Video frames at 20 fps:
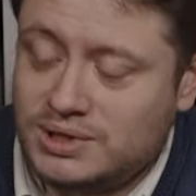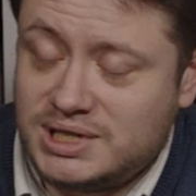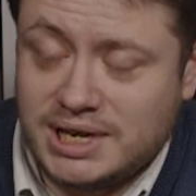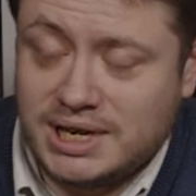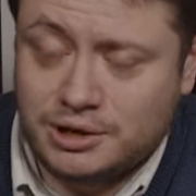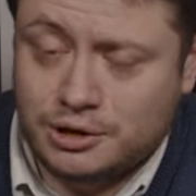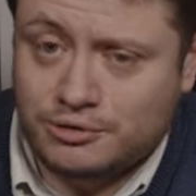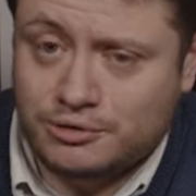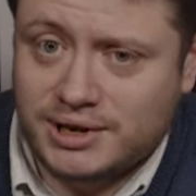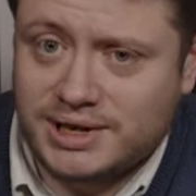
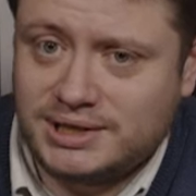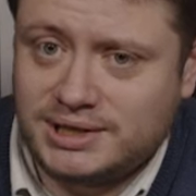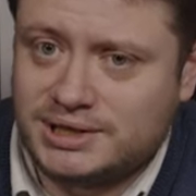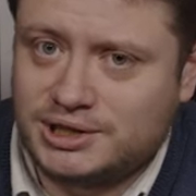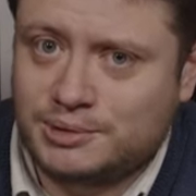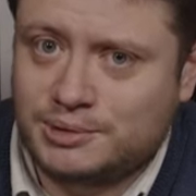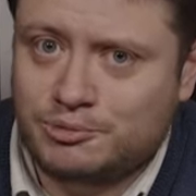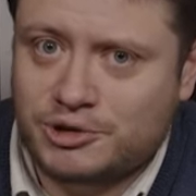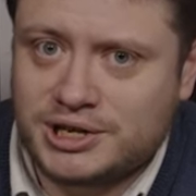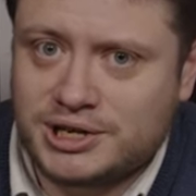decorated
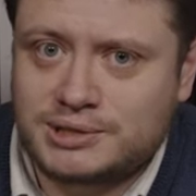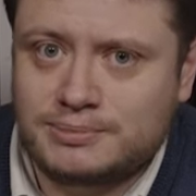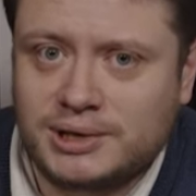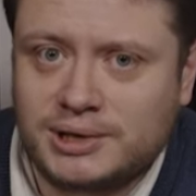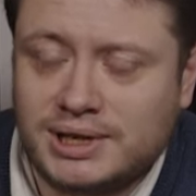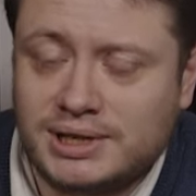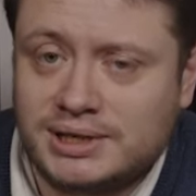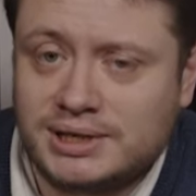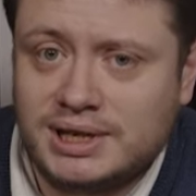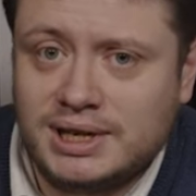the
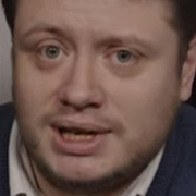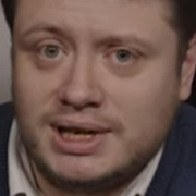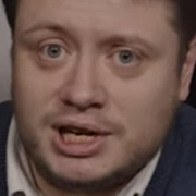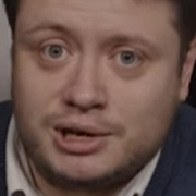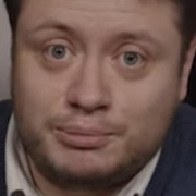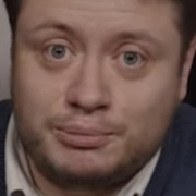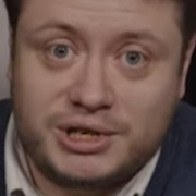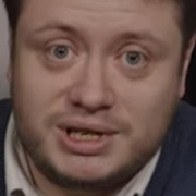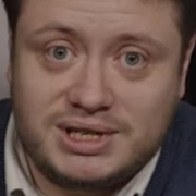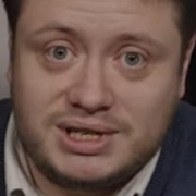breastplate,
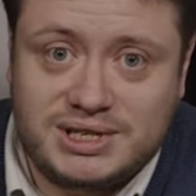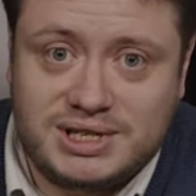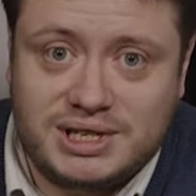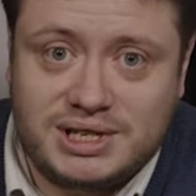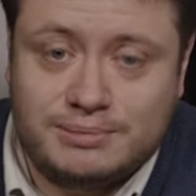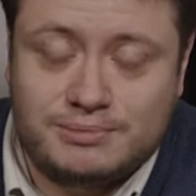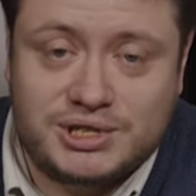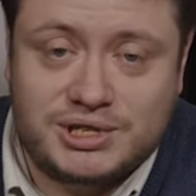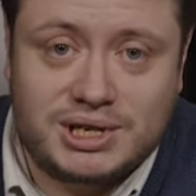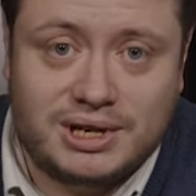but it
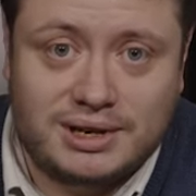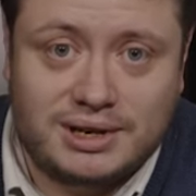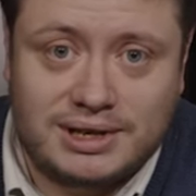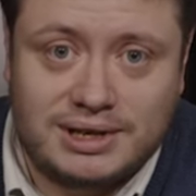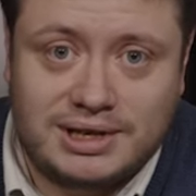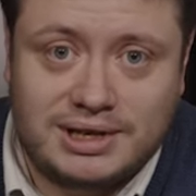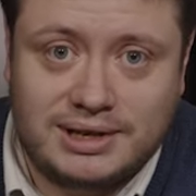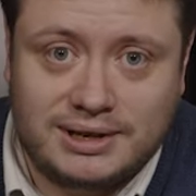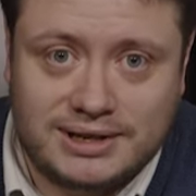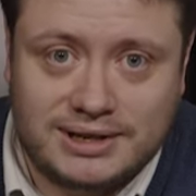seems
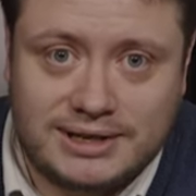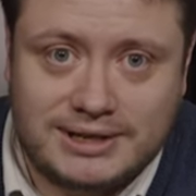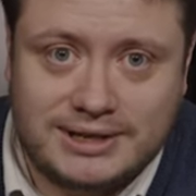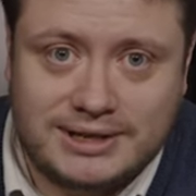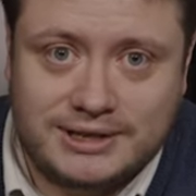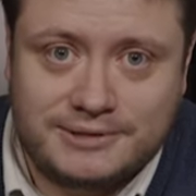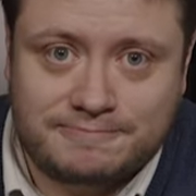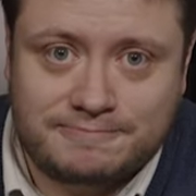highly likely.